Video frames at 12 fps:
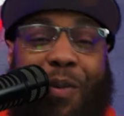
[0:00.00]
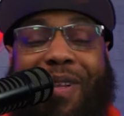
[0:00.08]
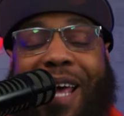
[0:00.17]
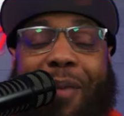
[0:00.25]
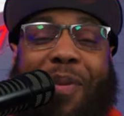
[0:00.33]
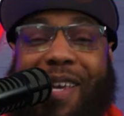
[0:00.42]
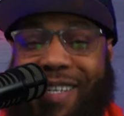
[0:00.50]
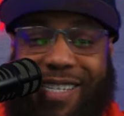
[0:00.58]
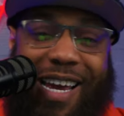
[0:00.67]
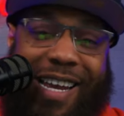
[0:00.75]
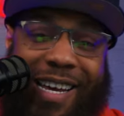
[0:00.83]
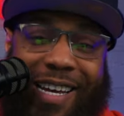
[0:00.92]
With that being
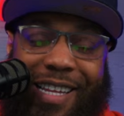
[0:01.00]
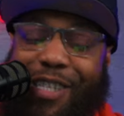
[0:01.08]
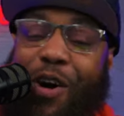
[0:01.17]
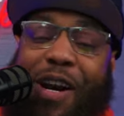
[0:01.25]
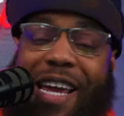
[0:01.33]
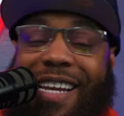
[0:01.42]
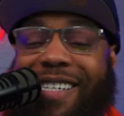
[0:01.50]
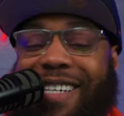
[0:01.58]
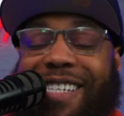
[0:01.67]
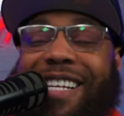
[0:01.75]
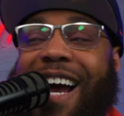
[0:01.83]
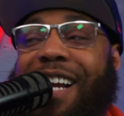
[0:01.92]
said, let's go ahead and get into
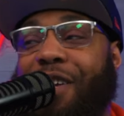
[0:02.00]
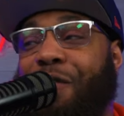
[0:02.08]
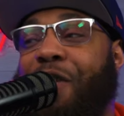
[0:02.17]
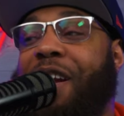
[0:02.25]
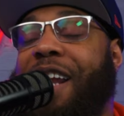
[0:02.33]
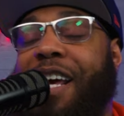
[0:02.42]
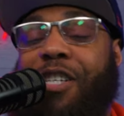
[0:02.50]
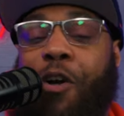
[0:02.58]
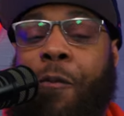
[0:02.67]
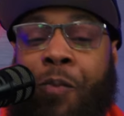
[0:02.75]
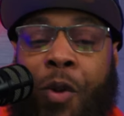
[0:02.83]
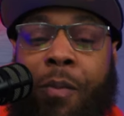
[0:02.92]
this content for today.
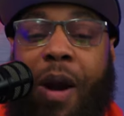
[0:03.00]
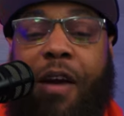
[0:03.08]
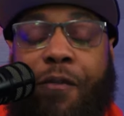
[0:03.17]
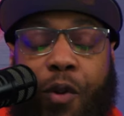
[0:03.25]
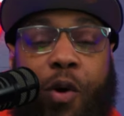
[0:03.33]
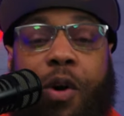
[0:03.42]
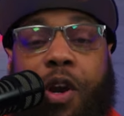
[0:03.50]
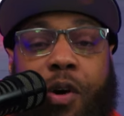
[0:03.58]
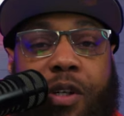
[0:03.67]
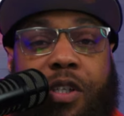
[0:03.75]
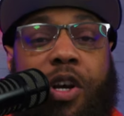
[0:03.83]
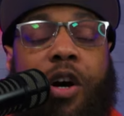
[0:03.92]
So Mike Florio
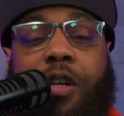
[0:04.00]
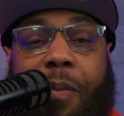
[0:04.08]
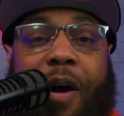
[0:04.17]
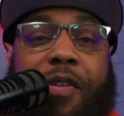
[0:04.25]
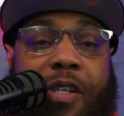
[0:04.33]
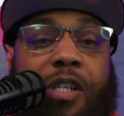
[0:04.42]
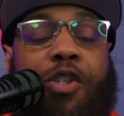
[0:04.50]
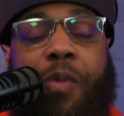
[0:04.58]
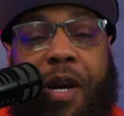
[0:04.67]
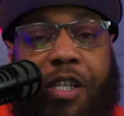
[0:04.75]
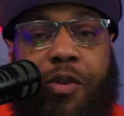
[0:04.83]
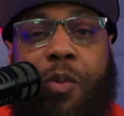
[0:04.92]
has talked about the
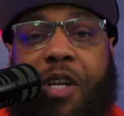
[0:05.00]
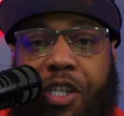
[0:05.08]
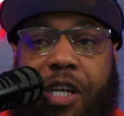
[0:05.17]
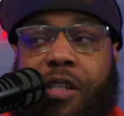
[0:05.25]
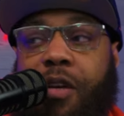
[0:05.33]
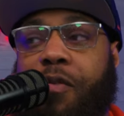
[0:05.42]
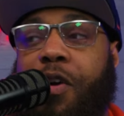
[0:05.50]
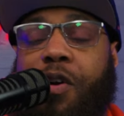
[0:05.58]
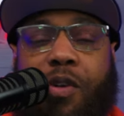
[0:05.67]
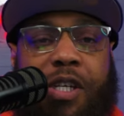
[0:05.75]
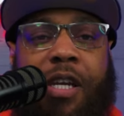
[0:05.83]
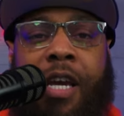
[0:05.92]
situation with Justin
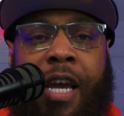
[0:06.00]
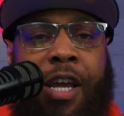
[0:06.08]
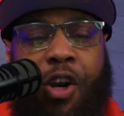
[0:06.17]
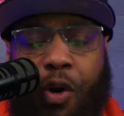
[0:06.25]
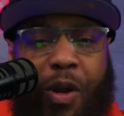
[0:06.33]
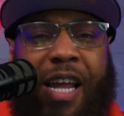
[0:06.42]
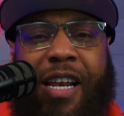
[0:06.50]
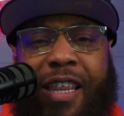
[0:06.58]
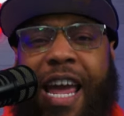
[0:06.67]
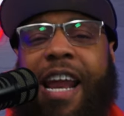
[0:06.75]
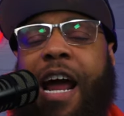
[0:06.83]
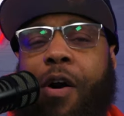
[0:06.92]
Fields and, you know, it
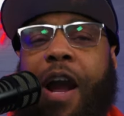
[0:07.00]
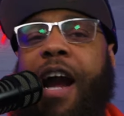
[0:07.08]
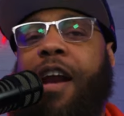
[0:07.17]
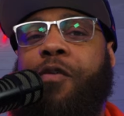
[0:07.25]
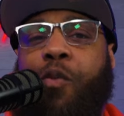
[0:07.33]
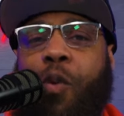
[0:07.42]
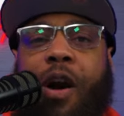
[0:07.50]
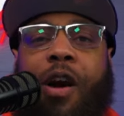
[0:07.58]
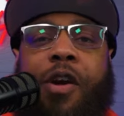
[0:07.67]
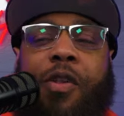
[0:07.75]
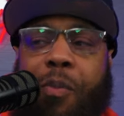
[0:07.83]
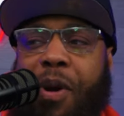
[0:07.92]
laid out kind of
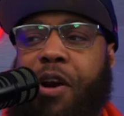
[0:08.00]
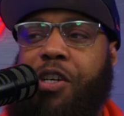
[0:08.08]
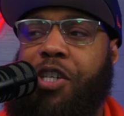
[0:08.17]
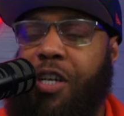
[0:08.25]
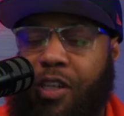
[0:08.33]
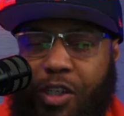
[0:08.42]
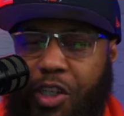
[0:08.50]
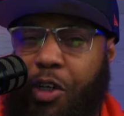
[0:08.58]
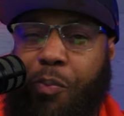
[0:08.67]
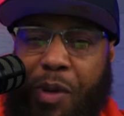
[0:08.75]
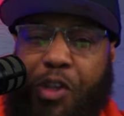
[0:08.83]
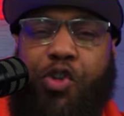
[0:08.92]
where the Bears
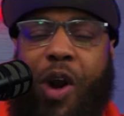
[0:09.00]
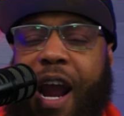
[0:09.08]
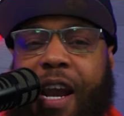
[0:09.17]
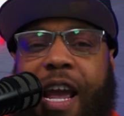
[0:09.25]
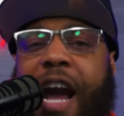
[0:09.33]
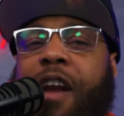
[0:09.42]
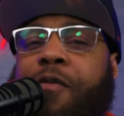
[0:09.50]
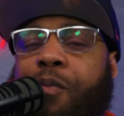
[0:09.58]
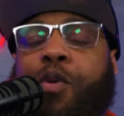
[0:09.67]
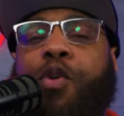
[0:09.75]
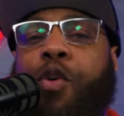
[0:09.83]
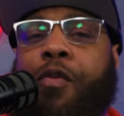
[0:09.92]
should be trying to kind of
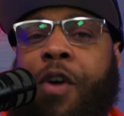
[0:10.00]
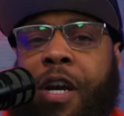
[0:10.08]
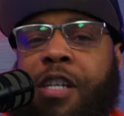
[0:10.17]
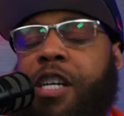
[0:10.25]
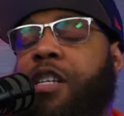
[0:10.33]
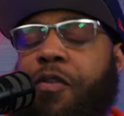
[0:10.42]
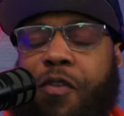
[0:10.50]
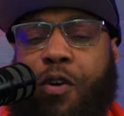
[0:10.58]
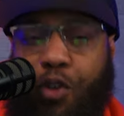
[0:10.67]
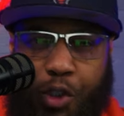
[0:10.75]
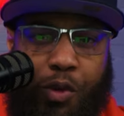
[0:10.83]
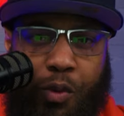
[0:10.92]
move Justin
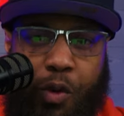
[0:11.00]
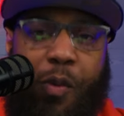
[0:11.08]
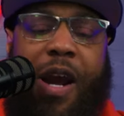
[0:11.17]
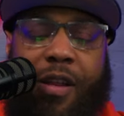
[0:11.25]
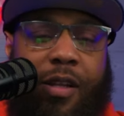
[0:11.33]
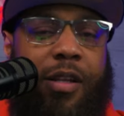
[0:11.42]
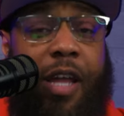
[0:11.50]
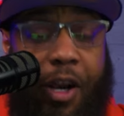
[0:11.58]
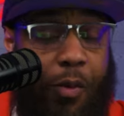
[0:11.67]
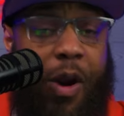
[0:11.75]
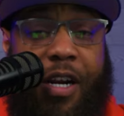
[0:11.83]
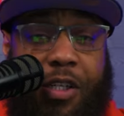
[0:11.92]
Fields sooner rather than
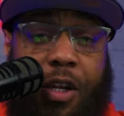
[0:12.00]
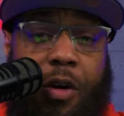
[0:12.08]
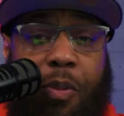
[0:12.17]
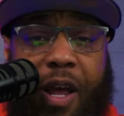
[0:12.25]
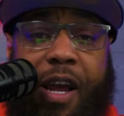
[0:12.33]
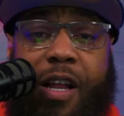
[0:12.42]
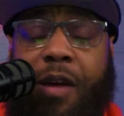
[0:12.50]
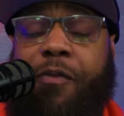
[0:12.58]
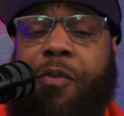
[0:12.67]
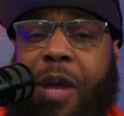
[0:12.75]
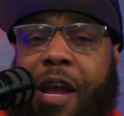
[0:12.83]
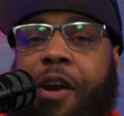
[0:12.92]
later. We're actually going to play a clip
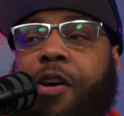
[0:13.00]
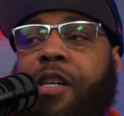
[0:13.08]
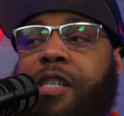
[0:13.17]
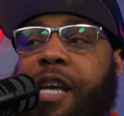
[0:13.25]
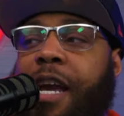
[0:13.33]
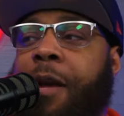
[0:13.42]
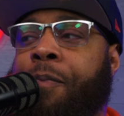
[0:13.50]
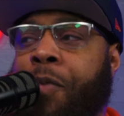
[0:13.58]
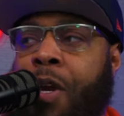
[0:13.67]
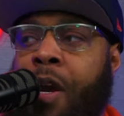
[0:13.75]
from that here in a second.